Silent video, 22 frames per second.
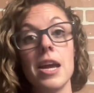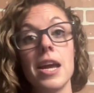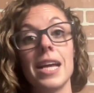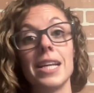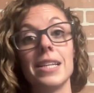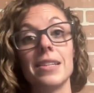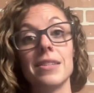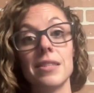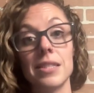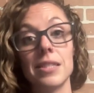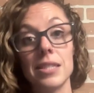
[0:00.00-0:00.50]

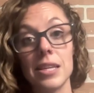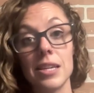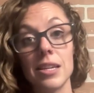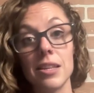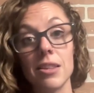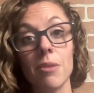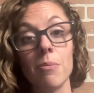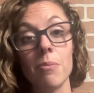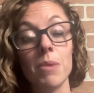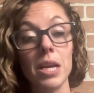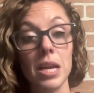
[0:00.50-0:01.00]
and see
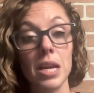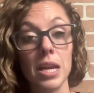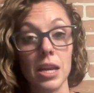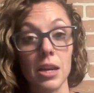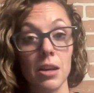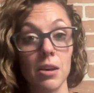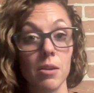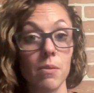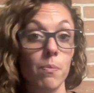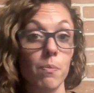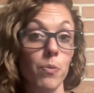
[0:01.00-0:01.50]
them
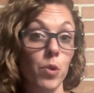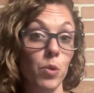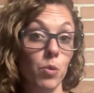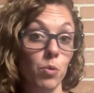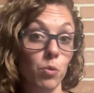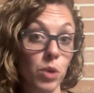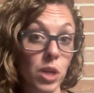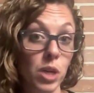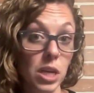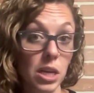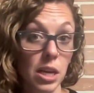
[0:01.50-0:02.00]
in
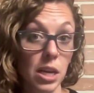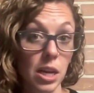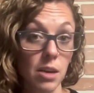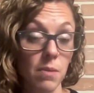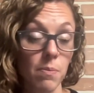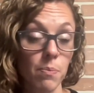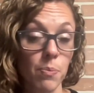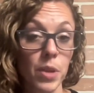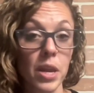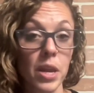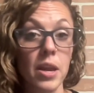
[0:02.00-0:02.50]

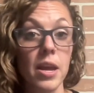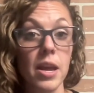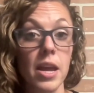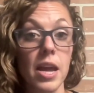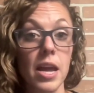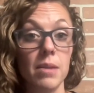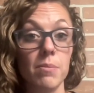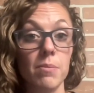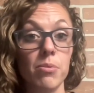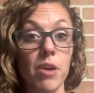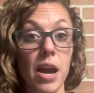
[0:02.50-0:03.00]
reading
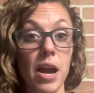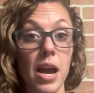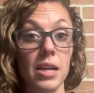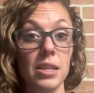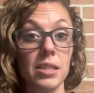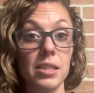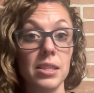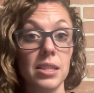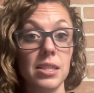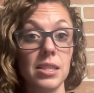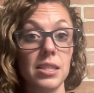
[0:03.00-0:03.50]
and
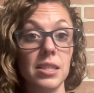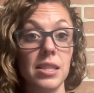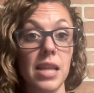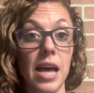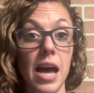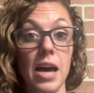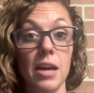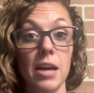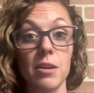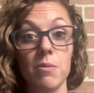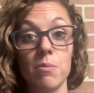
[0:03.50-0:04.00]
practice
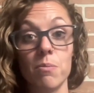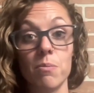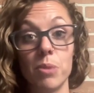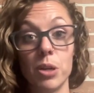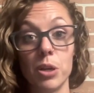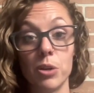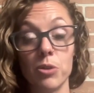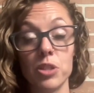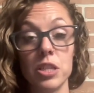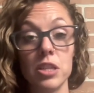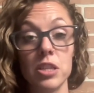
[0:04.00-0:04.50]
that
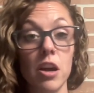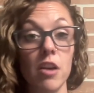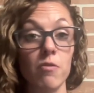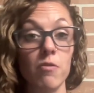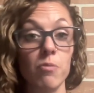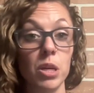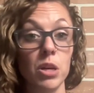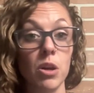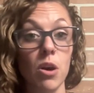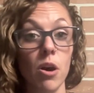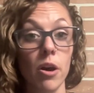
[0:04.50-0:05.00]
building of
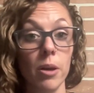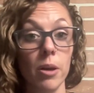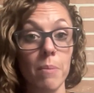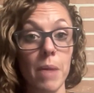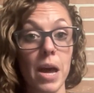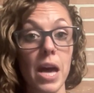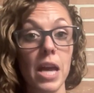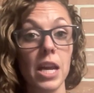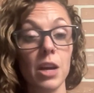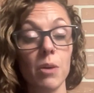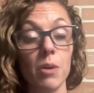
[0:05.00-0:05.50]
being automatic.